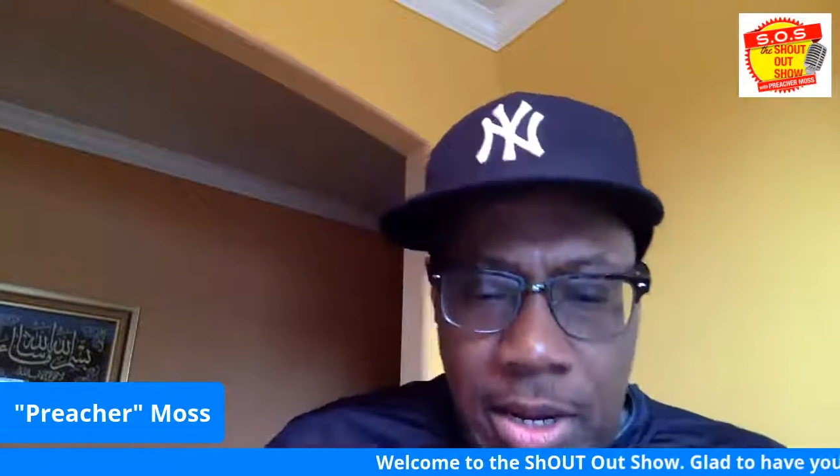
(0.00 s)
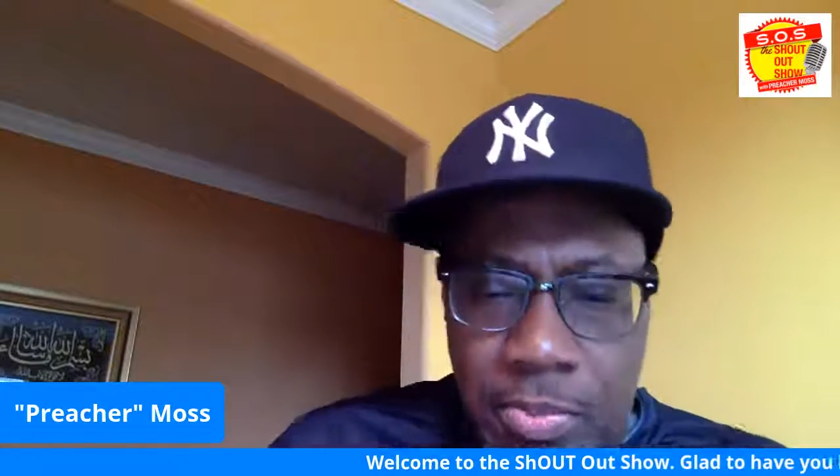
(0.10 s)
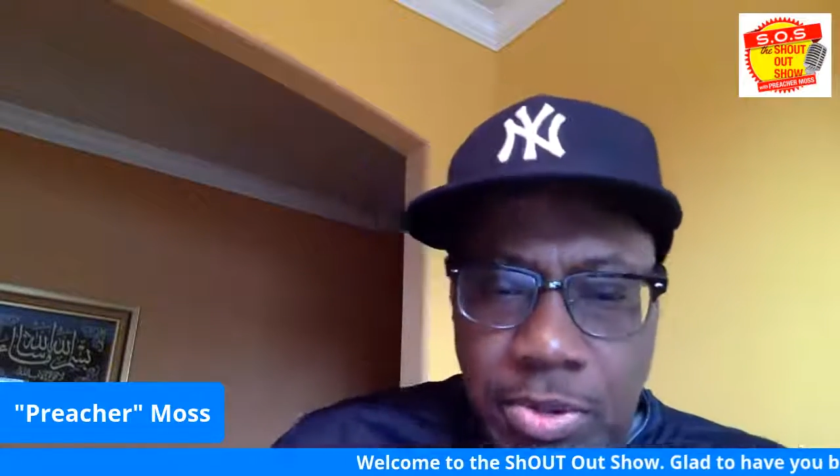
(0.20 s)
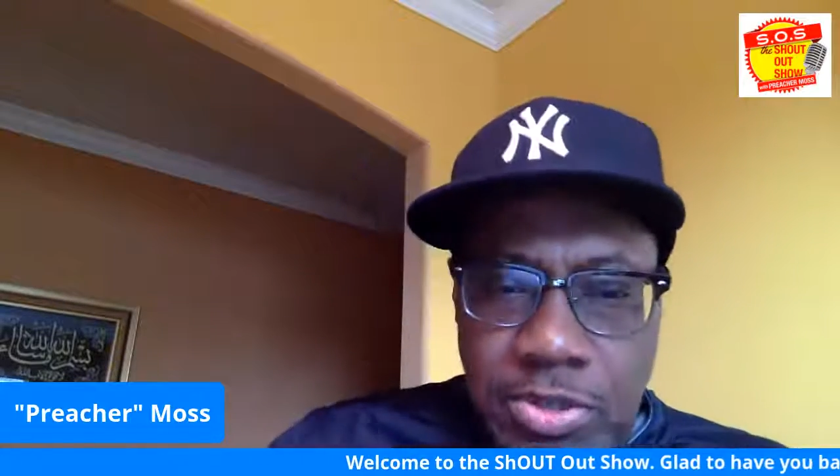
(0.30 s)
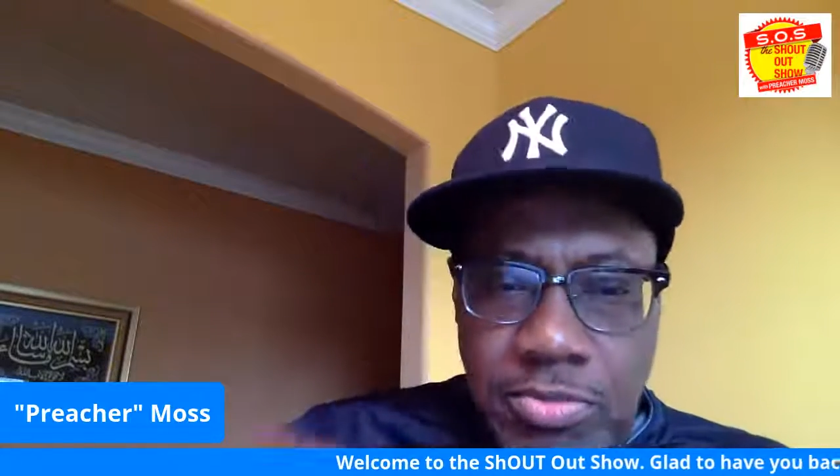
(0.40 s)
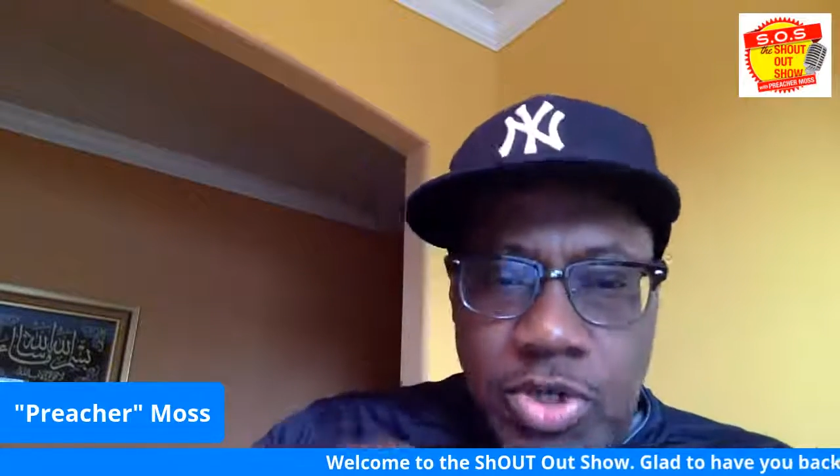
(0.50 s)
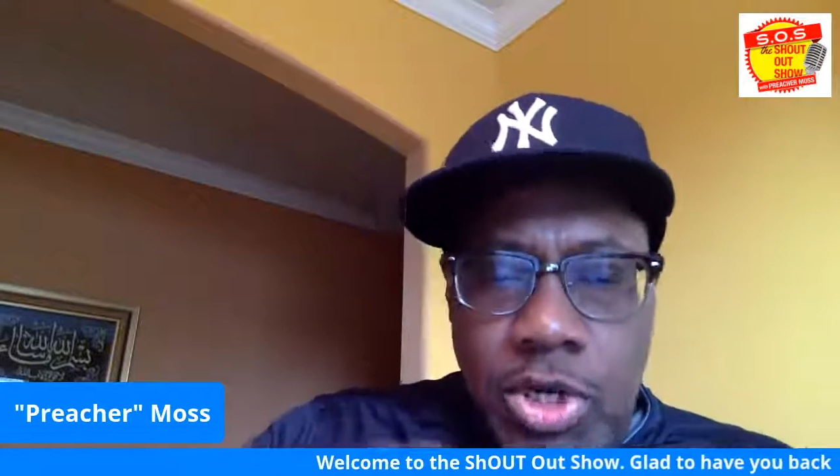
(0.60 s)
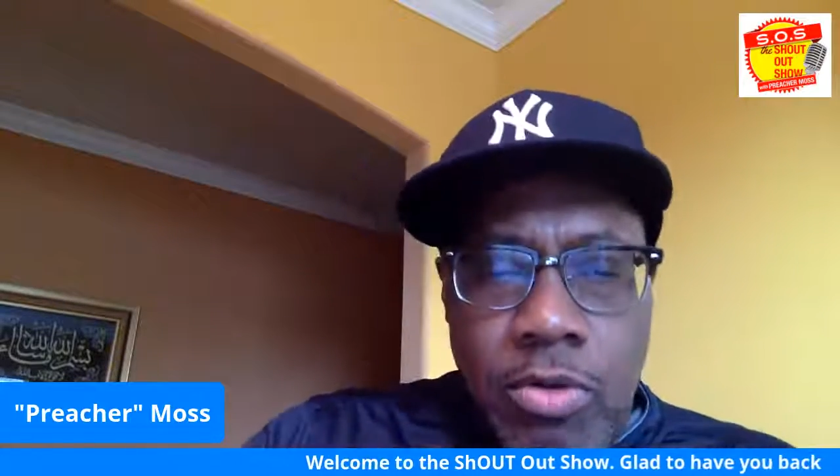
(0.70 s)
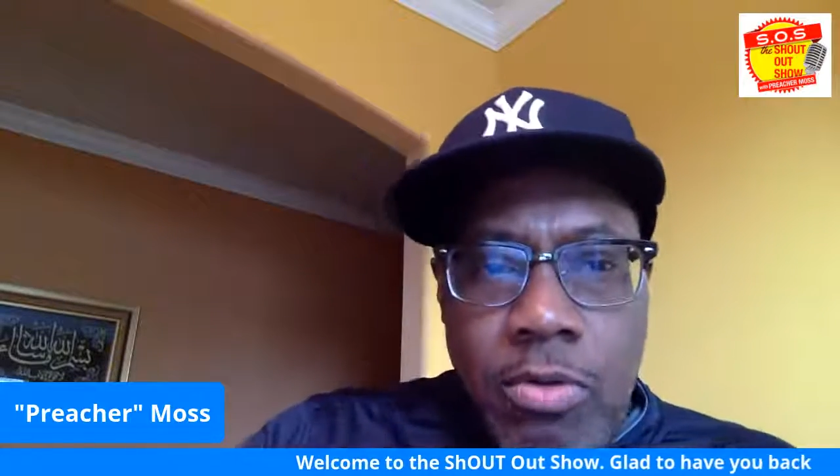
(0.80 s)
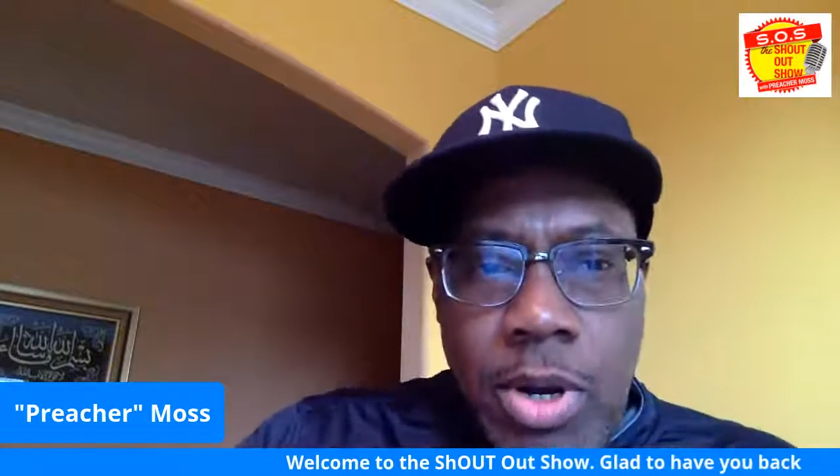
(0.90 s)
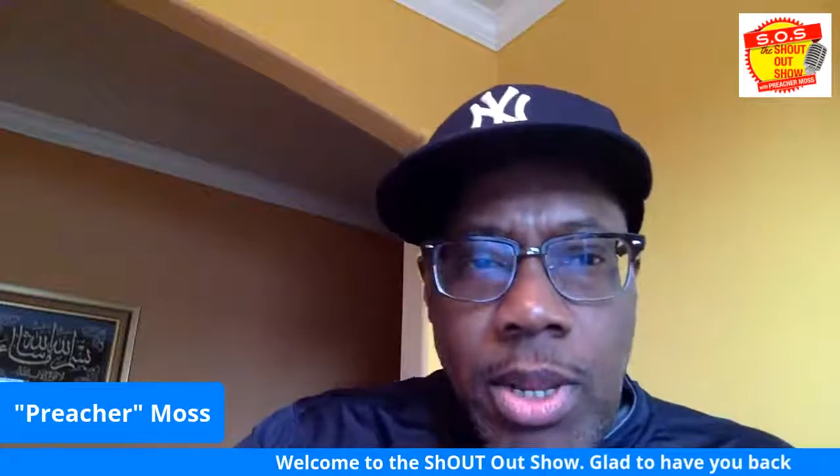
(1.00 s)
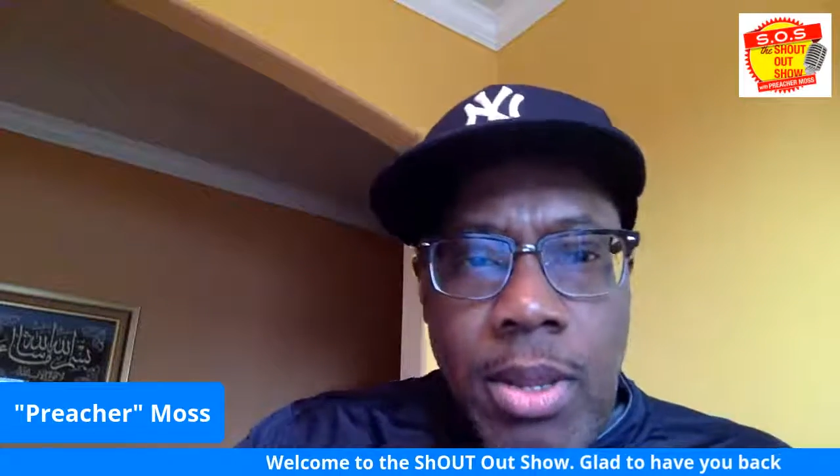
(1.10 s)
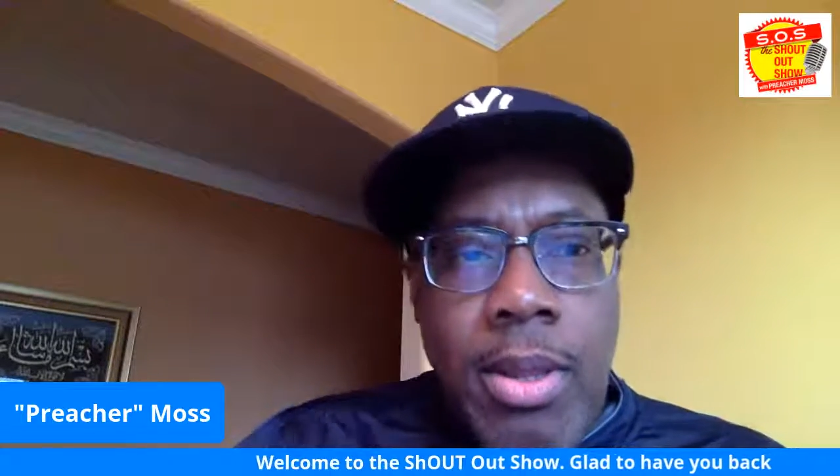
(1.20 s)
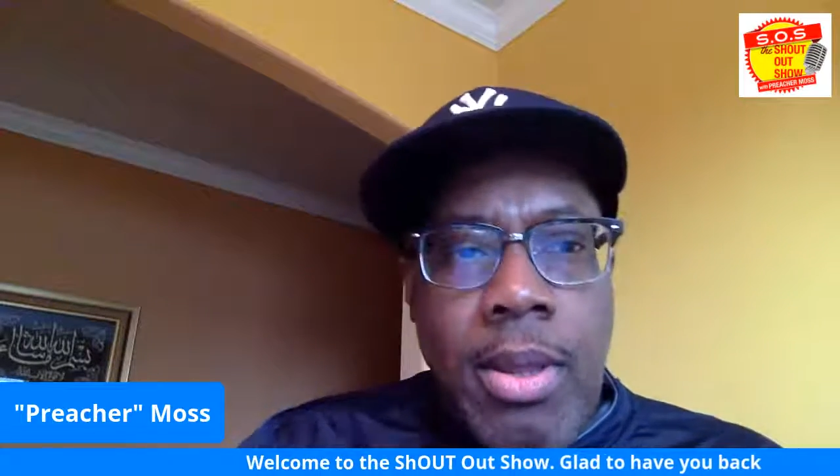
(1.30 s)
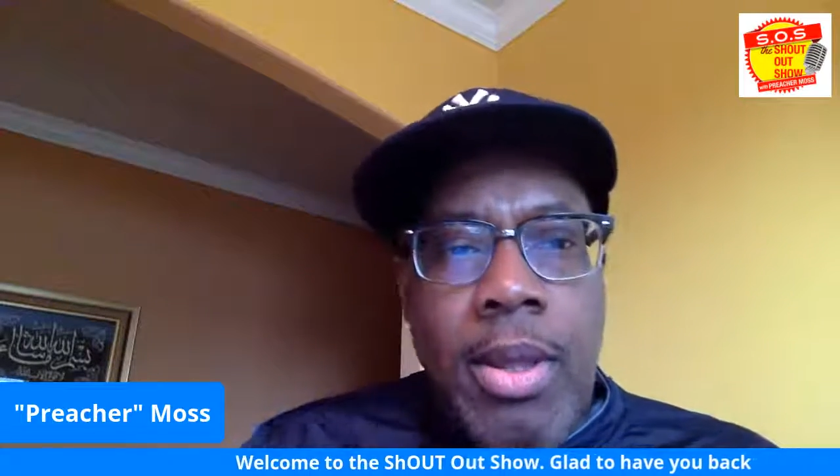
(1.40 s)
he put some sugar on it.